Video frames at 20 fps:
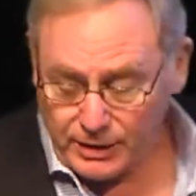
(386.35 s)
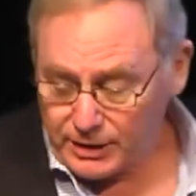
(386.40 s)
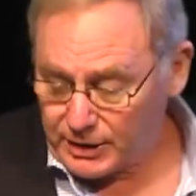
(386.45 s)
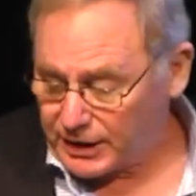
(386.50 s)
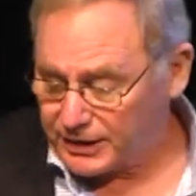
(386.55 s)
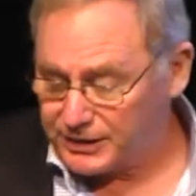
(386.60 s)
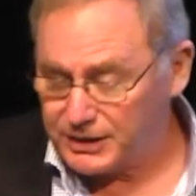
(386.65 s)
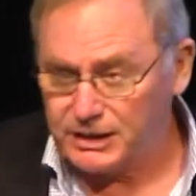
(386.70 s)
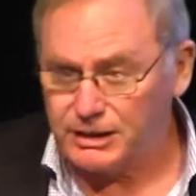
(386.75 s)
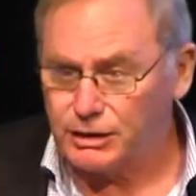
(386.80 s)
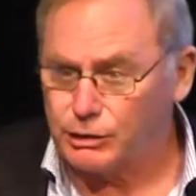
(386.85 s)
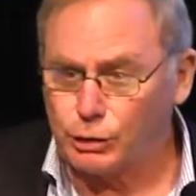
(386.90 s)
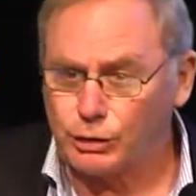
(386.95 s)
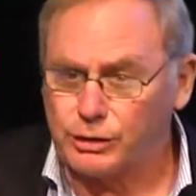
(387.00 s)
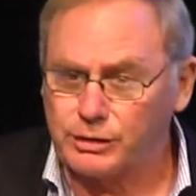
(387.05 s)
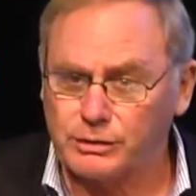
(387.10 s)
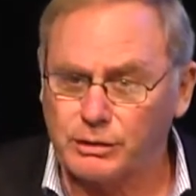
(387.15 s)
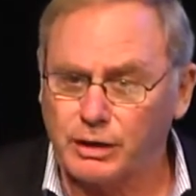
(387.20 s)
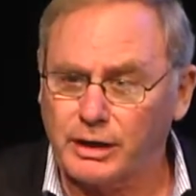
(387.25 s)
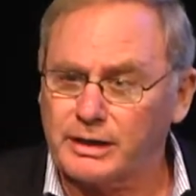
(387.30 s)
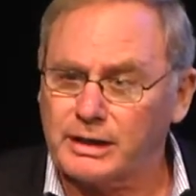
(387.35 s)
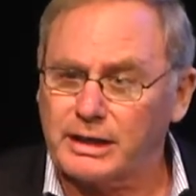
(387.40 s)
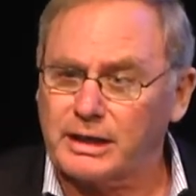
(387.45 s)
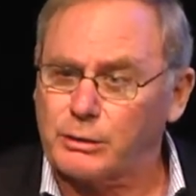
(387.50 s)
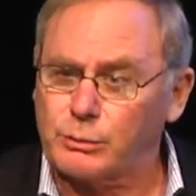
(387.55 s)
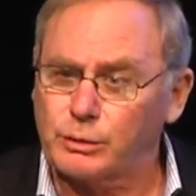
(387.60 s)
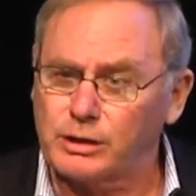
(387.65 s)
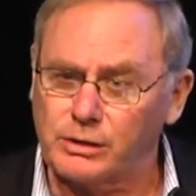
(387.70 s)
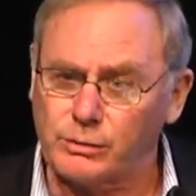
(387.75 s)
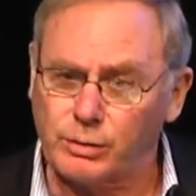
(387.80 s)
And then you look at like
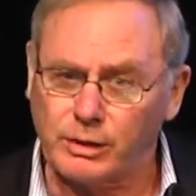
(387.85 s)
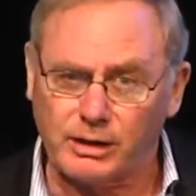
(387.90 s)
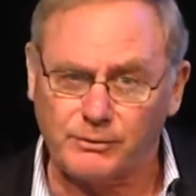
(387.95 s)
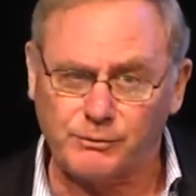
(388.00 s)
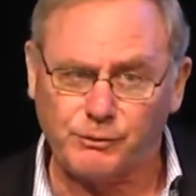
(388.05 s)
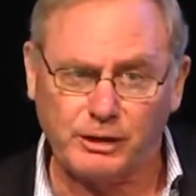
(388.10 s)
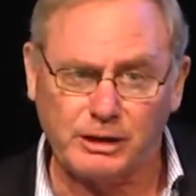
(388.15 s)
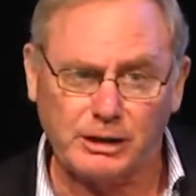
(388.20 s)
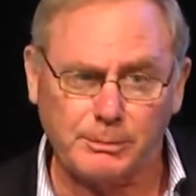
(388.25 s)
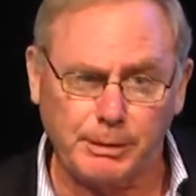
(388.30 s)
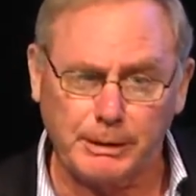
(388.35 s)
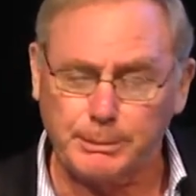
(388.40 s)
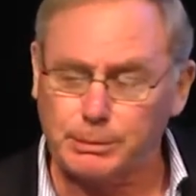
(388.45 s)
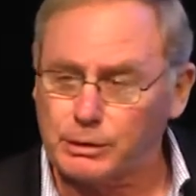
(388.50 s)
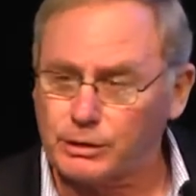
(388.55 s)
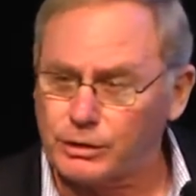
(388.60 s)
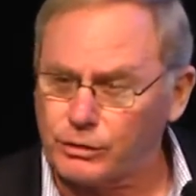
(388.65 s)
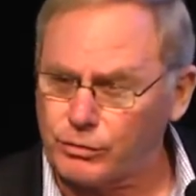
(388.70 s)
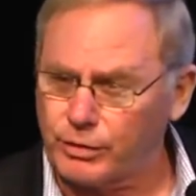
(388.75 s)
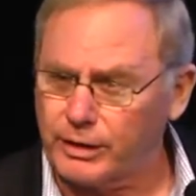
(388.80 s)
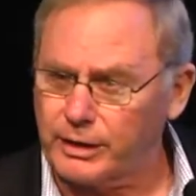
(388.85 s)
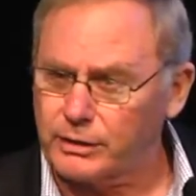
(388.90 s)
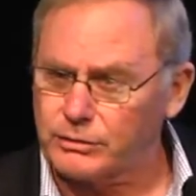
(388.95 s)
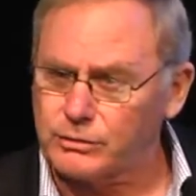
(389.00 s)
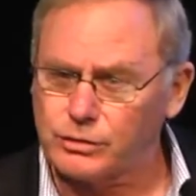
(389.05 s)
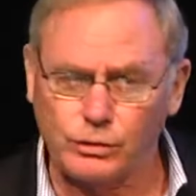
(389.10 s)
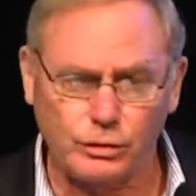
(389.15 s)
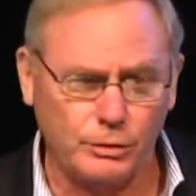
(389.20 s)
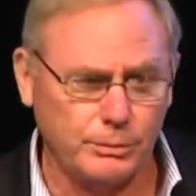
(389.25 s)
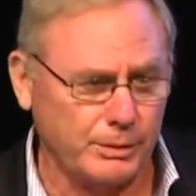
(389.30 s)
equity crowdfunding. People look at
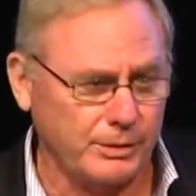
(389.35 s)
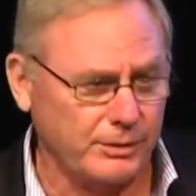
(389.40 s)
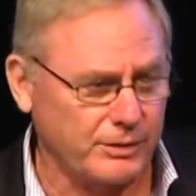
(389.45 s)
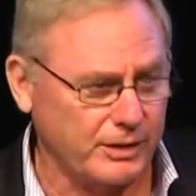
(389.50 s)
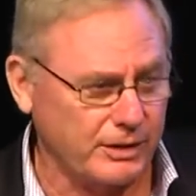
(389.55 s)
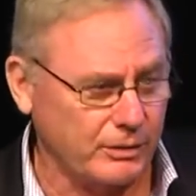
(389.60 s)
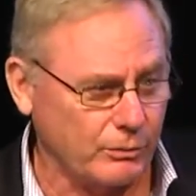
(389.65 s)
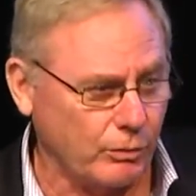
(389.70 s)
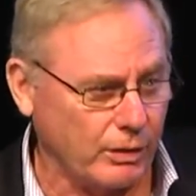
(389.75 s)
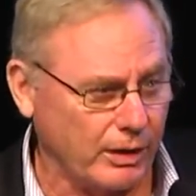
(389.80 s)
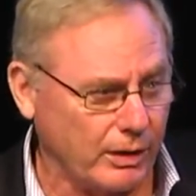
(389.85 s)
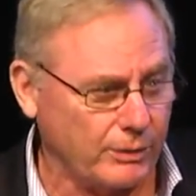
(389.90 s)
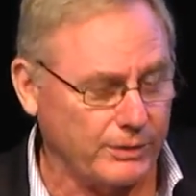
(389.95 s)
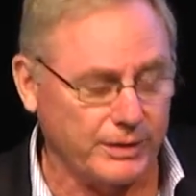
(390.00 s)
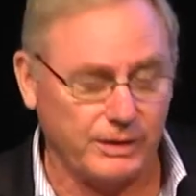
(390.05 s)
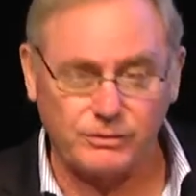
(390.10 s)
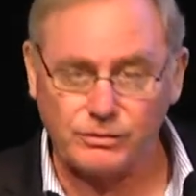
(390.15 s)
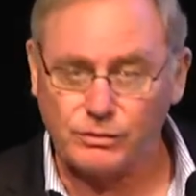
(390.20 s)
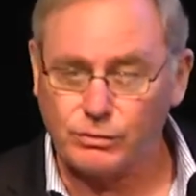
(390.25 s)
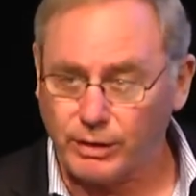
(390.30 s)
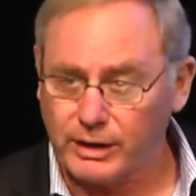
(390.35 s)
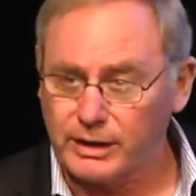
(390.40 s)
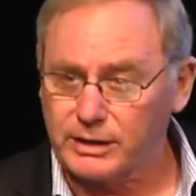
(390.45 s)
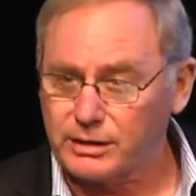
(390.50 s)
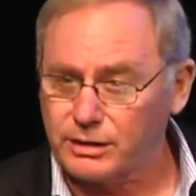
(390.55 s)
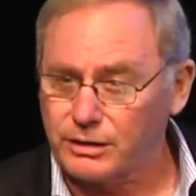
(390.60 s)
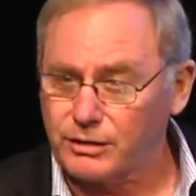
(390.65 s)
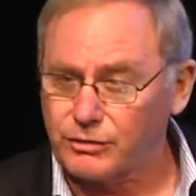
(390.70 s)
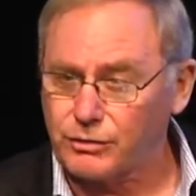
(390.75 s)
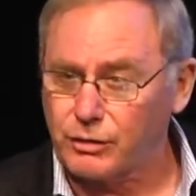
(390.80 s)
Crowdcube and think, wow, that's great
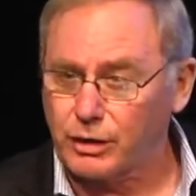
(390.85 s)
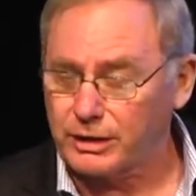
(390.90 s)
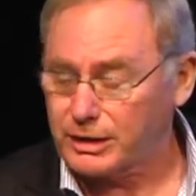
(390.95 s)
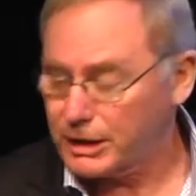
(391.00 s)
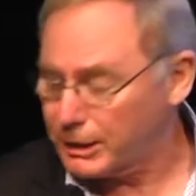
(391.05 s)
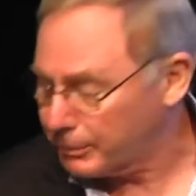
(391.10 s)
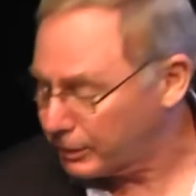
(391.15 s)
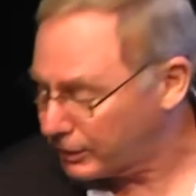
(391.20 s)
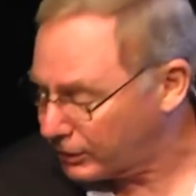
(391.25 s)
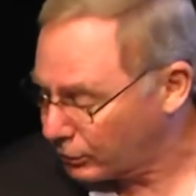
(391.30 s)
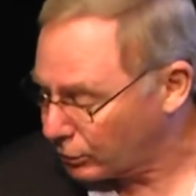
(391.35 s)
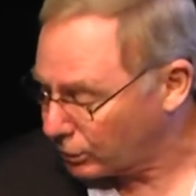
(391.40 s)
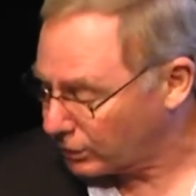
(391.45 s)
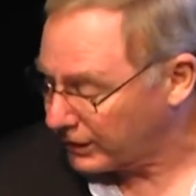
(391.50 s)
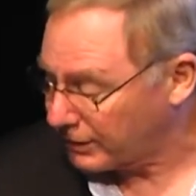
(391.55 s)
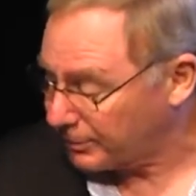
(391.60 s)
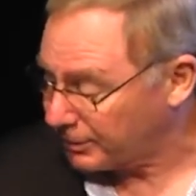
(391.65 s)
and it's dynamic and all that.